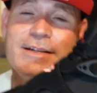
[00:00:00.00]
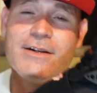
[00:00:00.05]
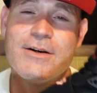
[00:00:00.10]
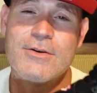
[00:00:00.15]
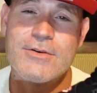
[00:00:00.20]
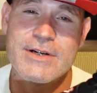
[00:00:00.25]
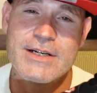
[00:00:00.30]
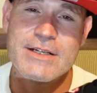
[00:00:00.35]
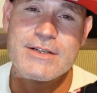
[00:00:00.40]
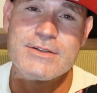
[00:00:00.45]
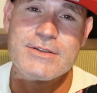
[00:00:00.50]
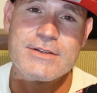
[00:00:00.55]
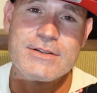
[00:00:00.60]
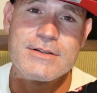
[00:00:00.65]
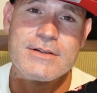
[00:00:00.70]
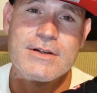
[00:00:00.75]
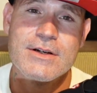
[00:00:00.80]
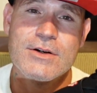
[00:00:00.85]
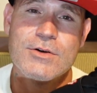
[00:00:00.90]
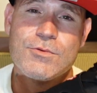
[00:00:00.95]
know, his
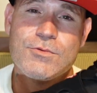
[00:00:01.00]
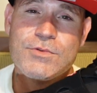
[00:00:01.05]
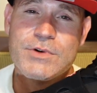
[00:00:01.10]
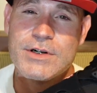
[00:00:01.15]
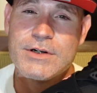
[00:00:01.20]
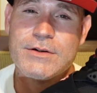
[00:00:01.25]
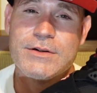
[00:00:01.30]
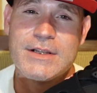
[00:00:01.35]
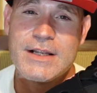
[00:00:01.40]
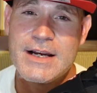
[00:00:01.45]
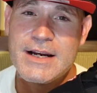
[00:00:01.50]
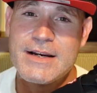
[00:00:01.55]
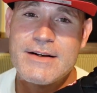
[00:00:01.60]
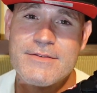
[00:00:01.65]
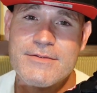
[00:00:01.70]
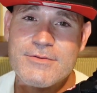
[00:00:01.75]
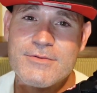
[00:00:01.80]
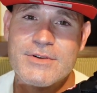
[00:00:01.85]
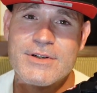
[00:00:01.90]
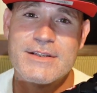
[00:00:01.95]
real life
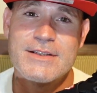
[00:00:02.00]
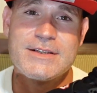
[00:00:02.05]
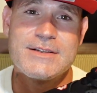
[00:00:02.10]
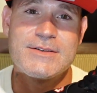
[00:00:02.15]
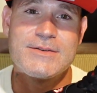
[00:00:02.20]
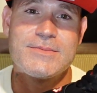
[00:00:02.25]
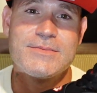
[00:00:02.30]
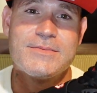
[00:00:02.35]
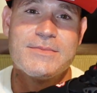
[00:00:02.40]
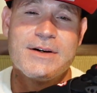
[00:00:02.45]
with his